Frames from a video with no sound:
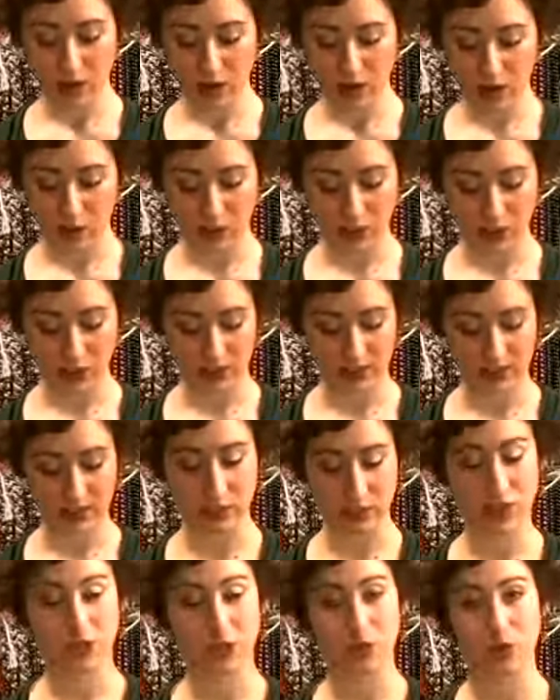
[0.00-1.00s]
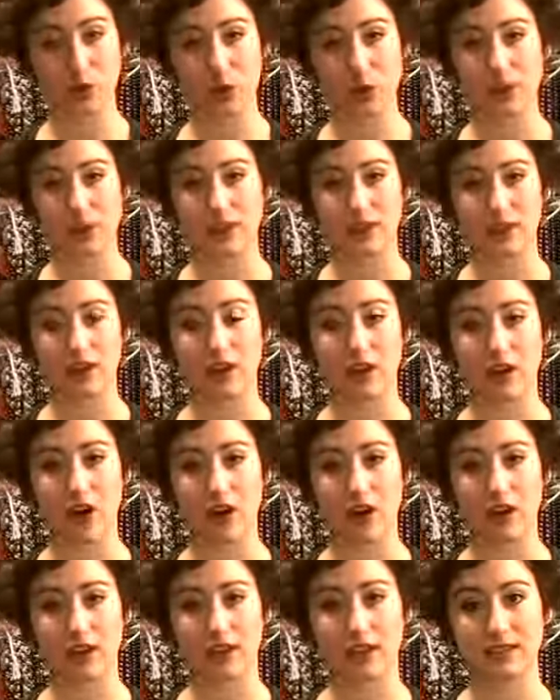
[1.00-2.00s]
which is a turquoise and
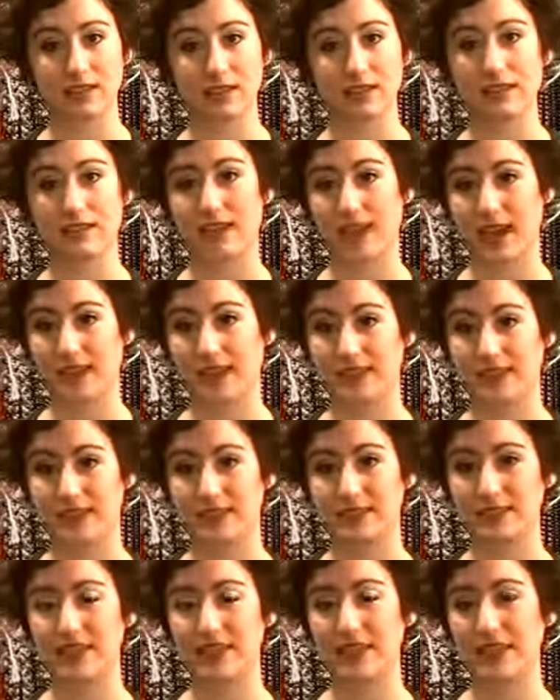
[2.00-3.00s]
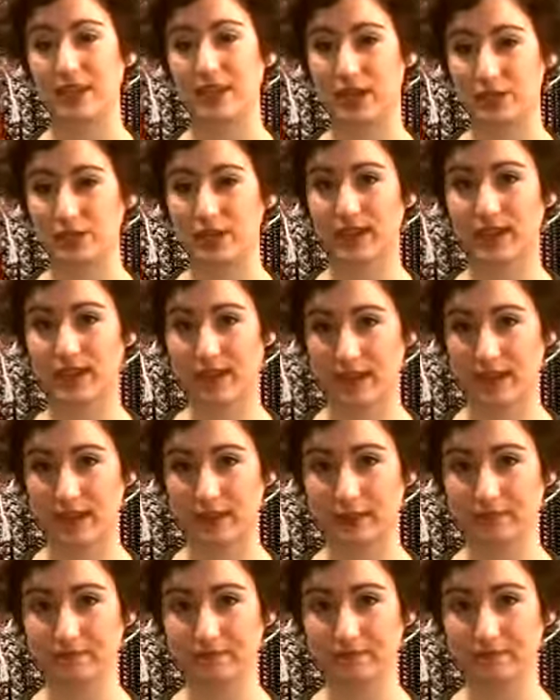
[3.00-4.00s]
onyx necklace and earring
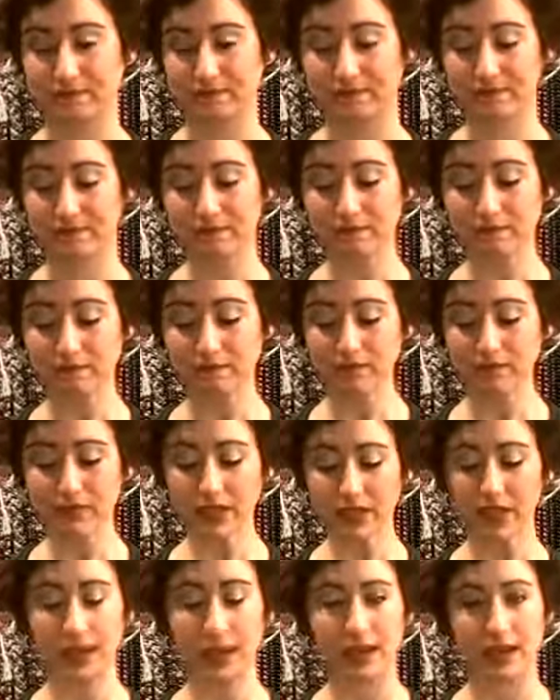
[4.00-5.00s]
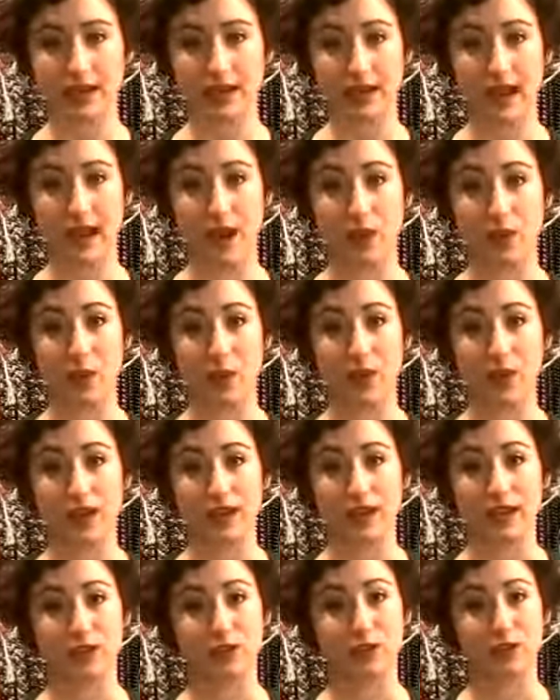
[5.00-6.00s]
kit. Now,
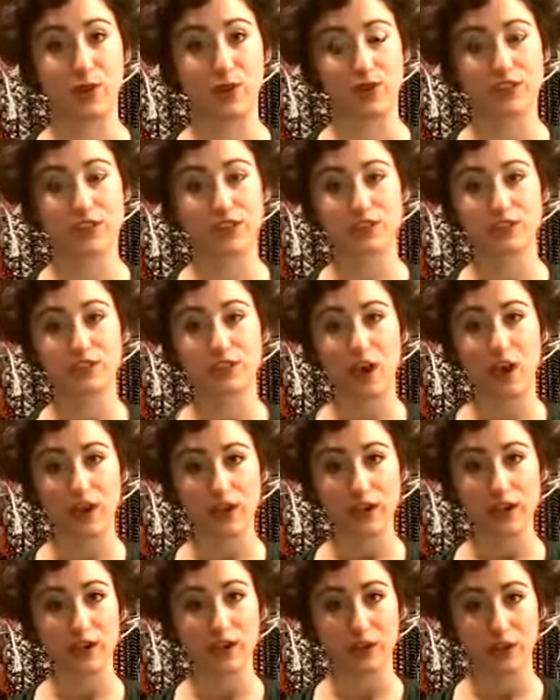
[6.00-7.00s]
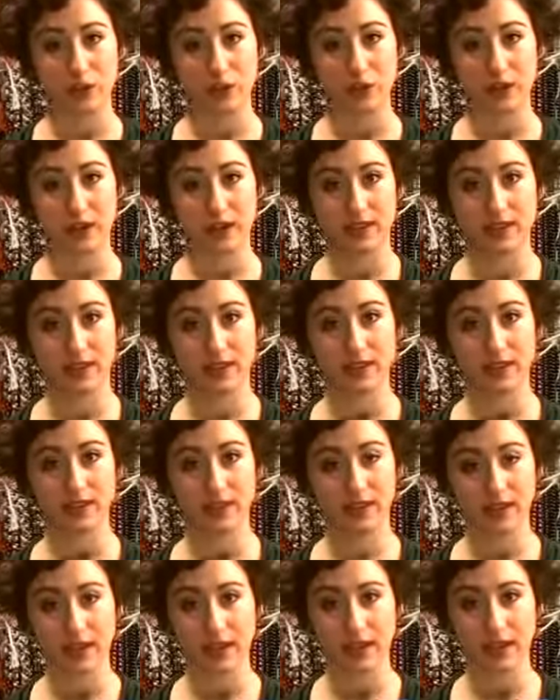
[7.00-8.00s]
instructions are included in this
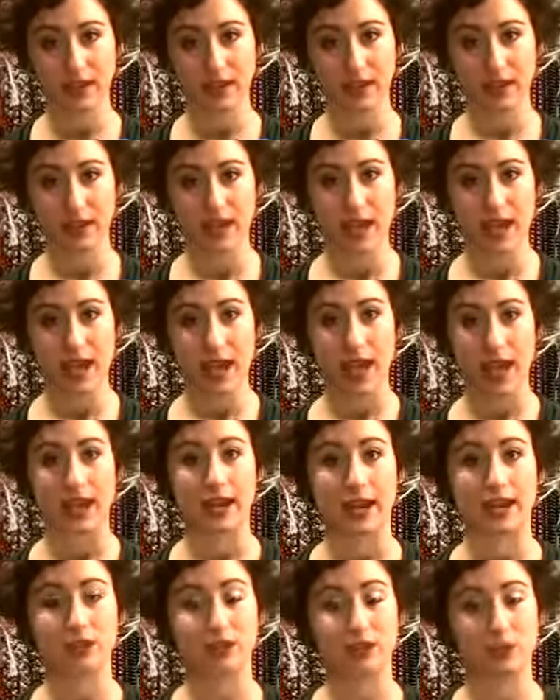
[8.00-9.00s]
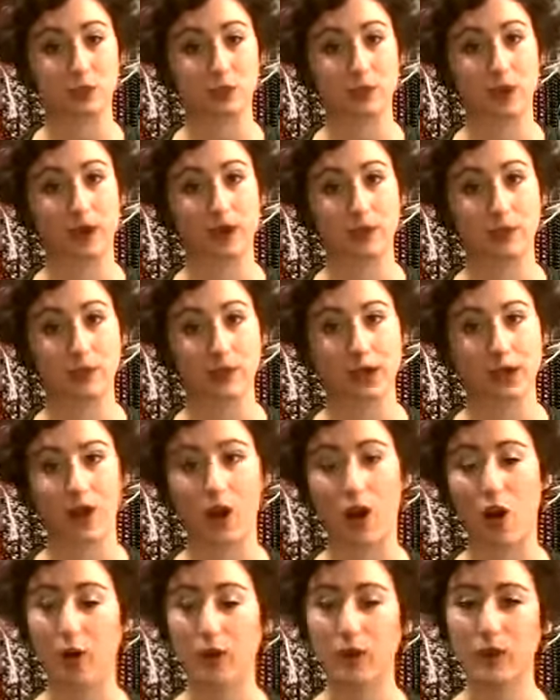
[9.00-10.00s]
kit, and I do recommend
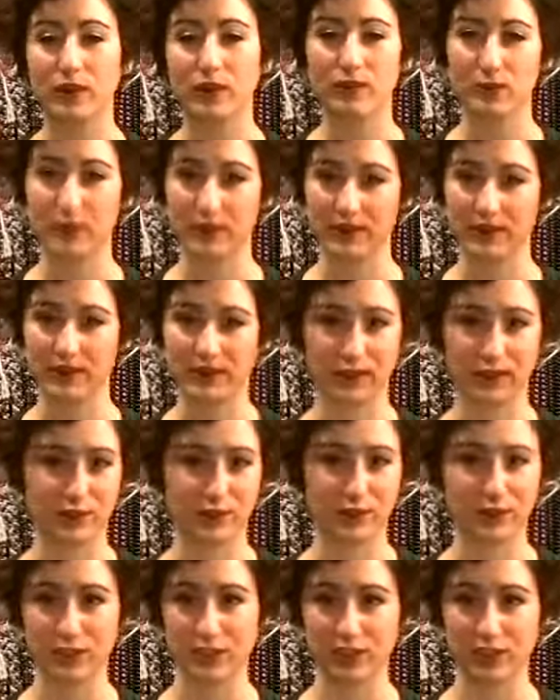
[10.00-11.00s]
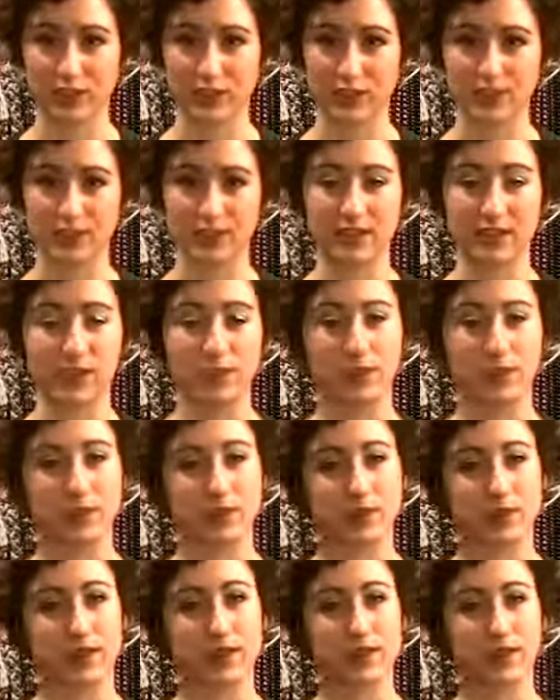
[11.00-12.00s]
always reading the instructions
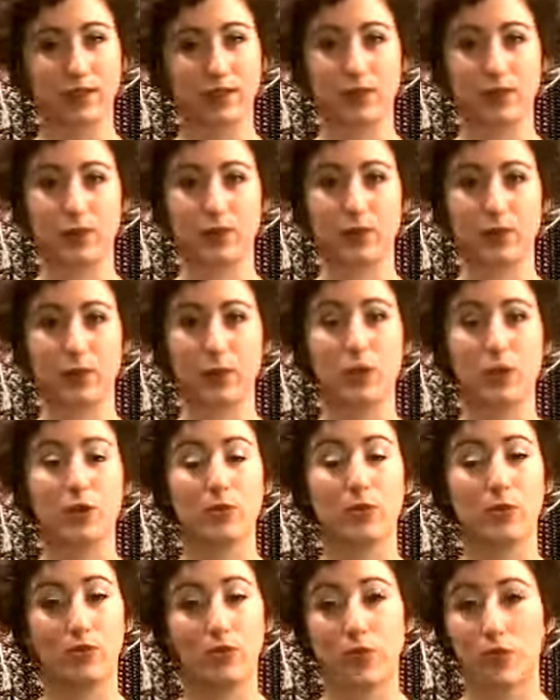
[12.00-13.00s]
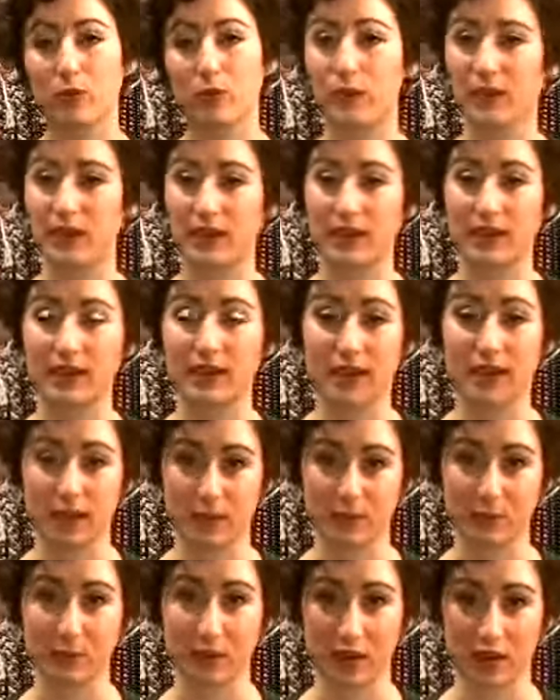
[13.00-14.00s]
completely through before beginning
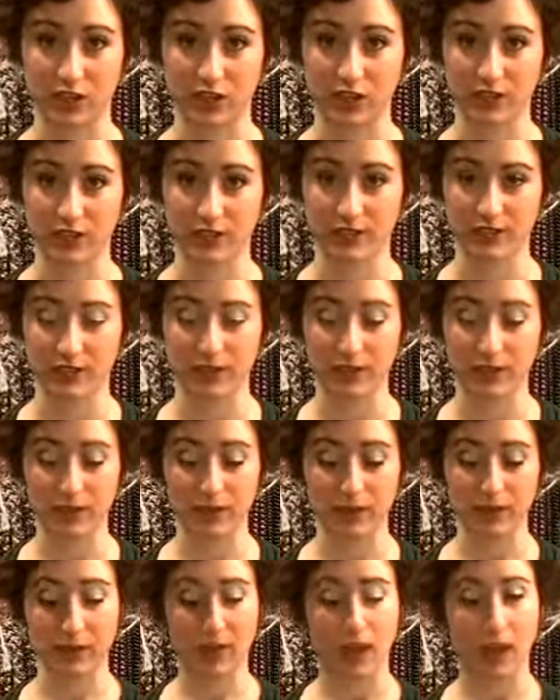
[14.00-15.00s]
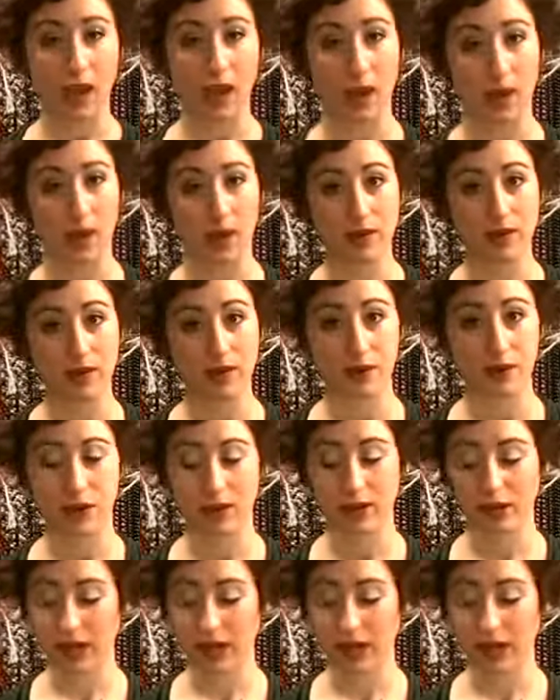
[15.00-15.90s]
any project. However,